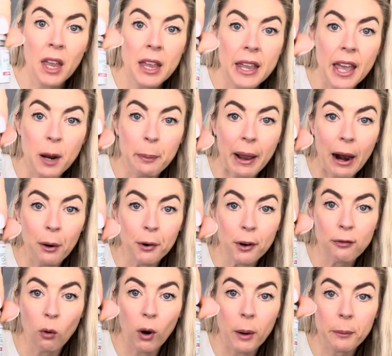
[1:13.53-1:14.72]
in a powder
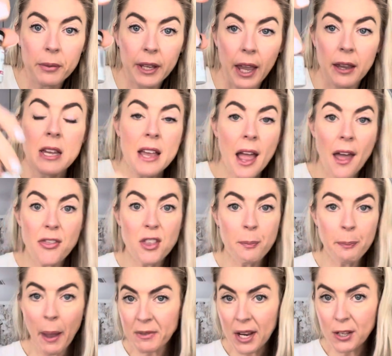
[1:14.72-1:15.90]
form, okay? And the
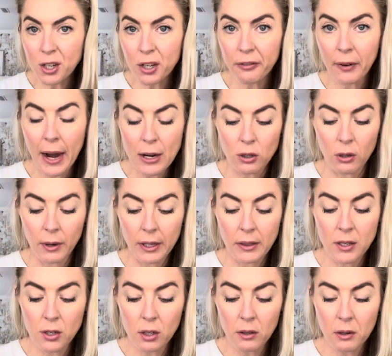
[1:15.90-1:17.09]
peptides are fragile. Like,
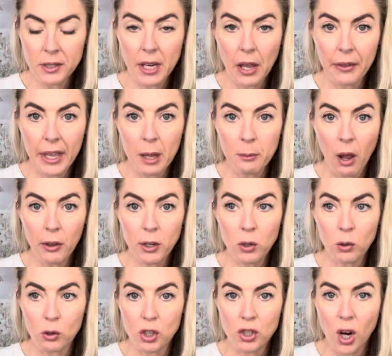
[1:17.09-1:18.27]
these are little delicate
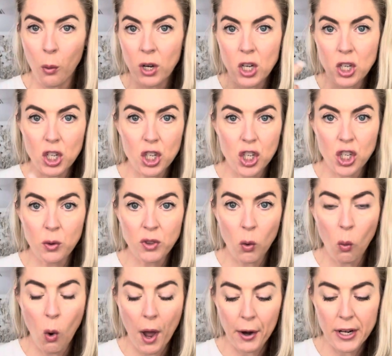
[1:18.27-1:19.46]
molecules. You don't want to just shoot the
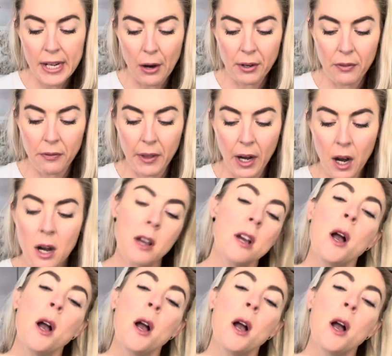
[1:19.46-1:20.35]
water down in there.